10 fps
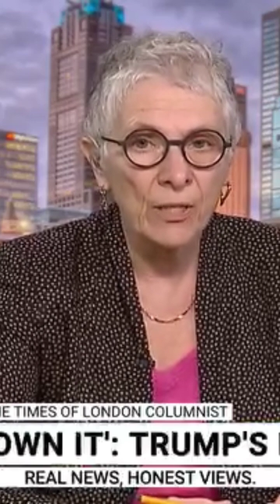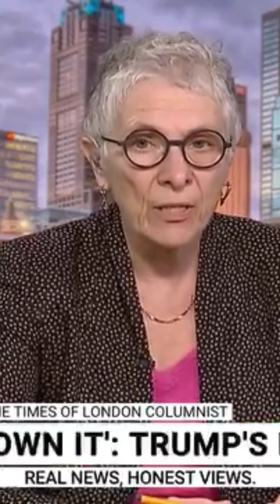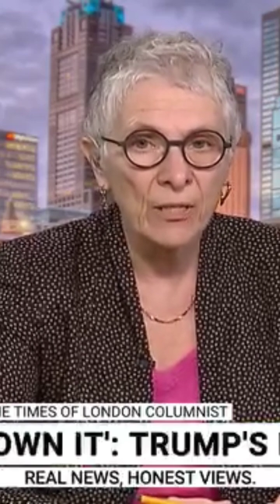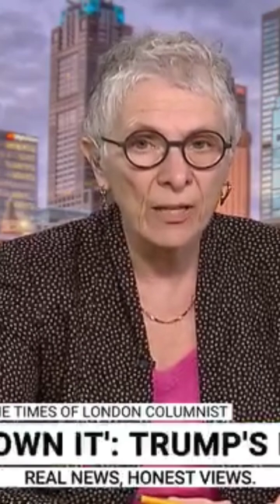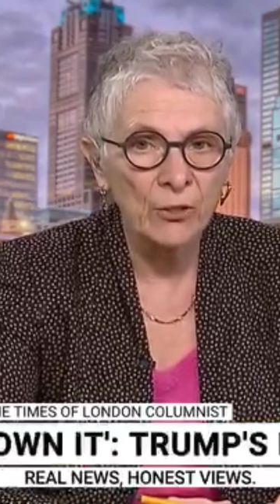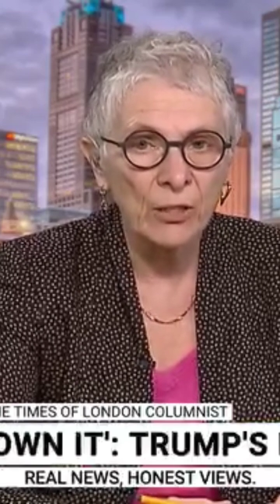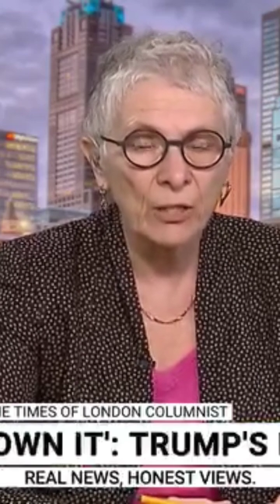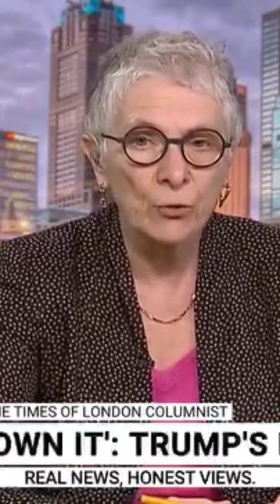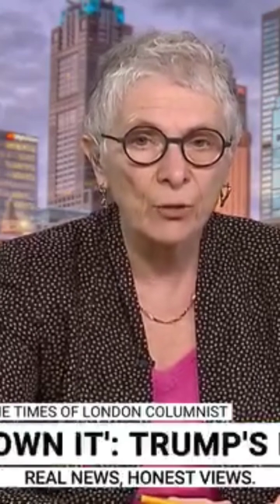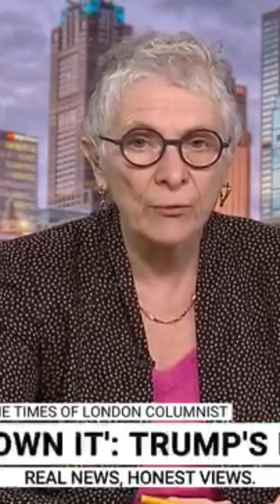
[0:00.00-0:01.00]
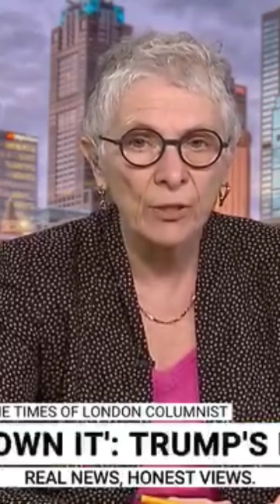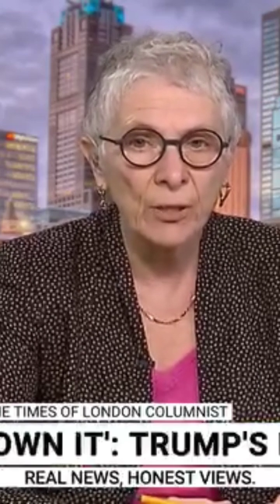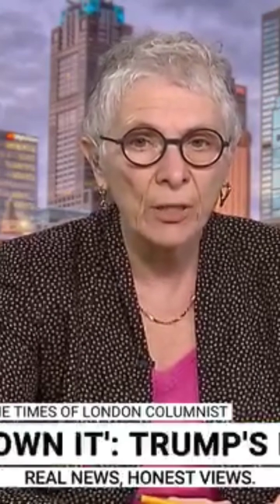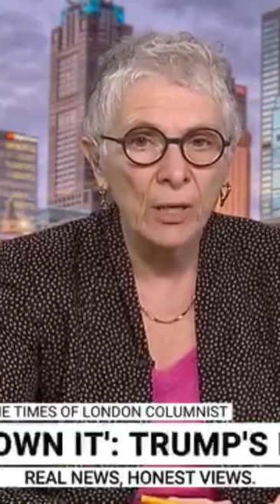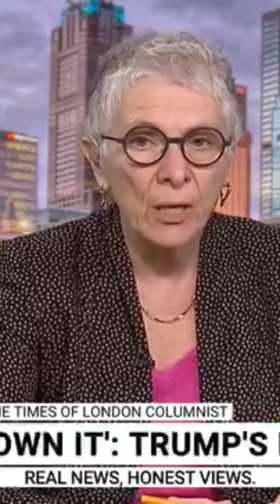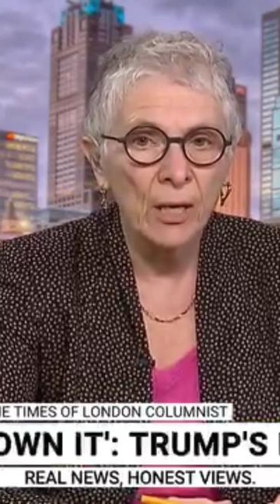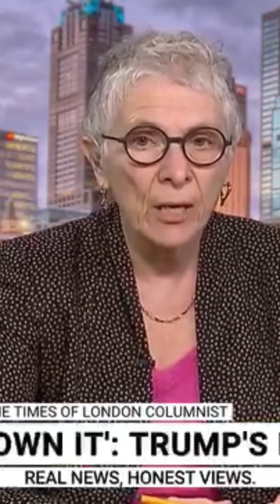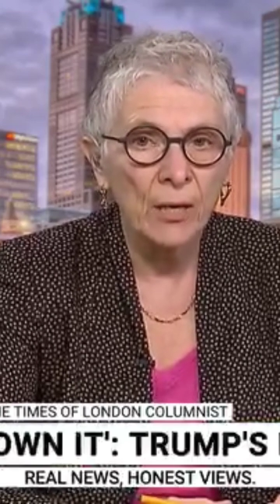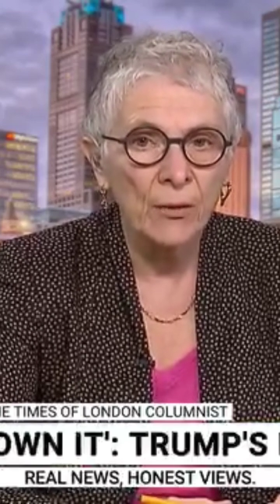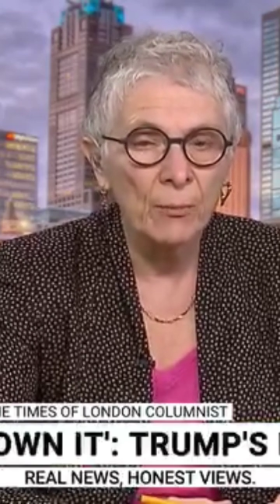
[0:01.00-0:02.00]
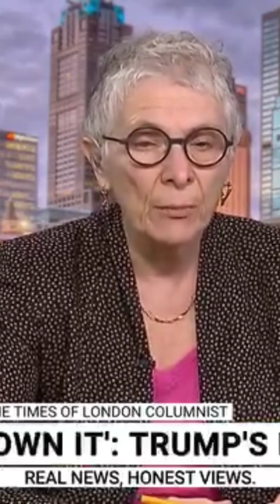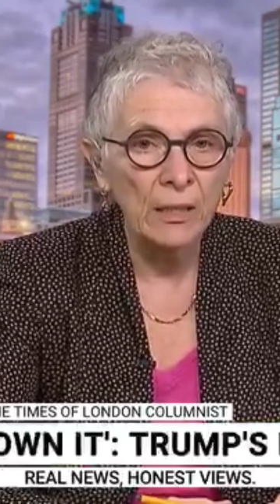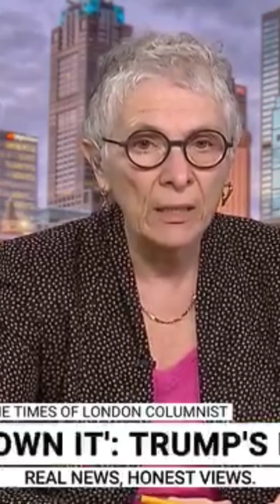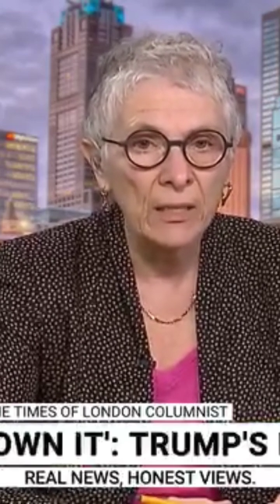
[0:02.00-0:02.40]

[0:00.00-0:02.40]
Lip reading: has actually driven the Middle